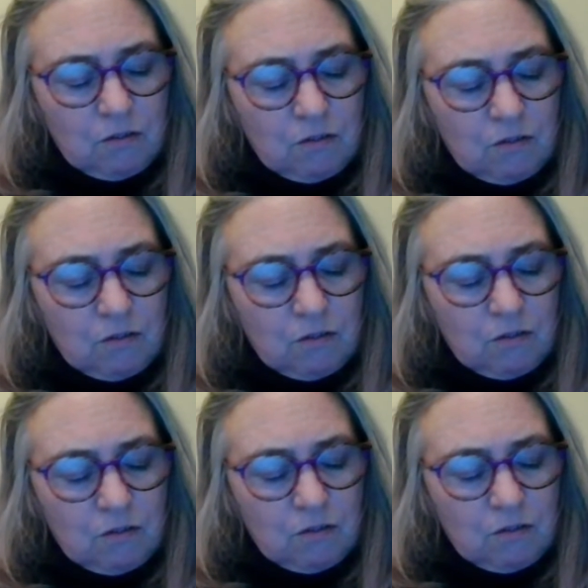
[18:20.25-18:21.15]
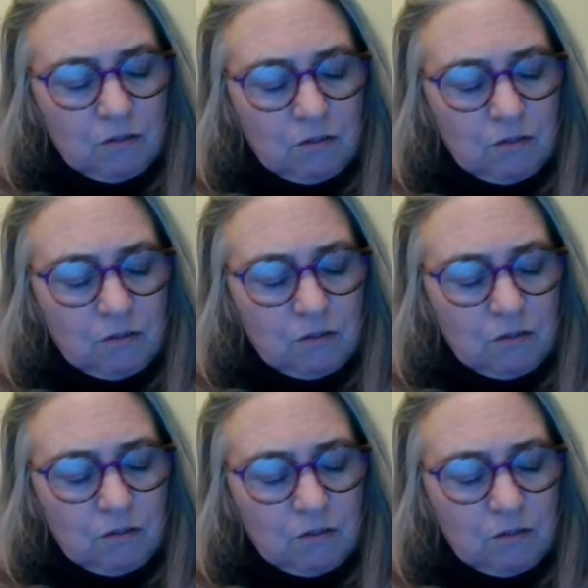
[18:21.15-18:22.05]
even though one's popped,
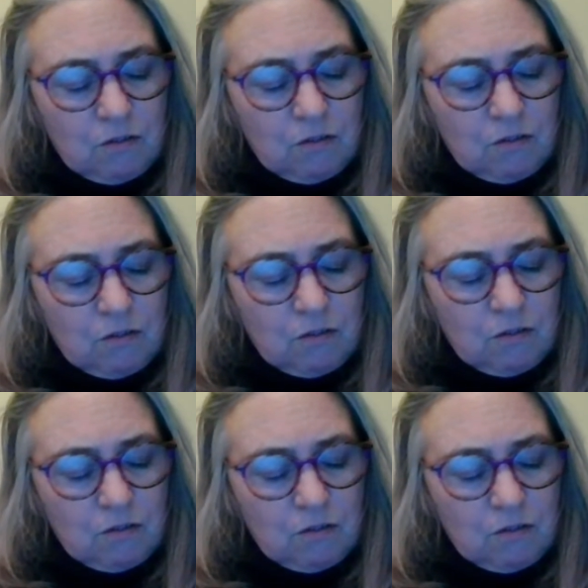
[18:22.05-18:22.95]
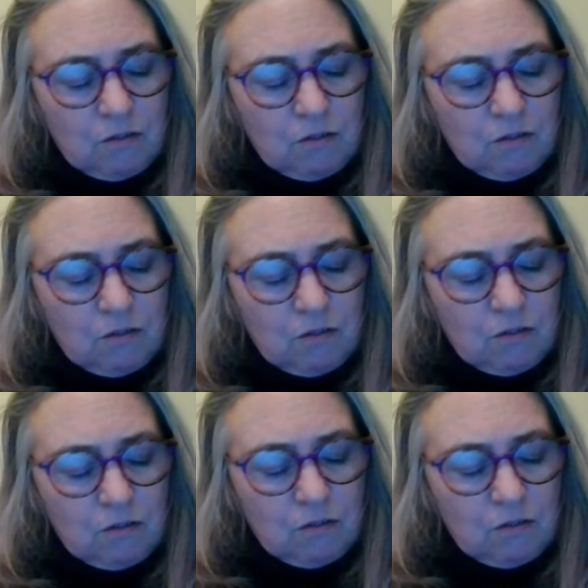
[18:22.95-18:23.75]
Wheel of Fortune's popped up. So maybe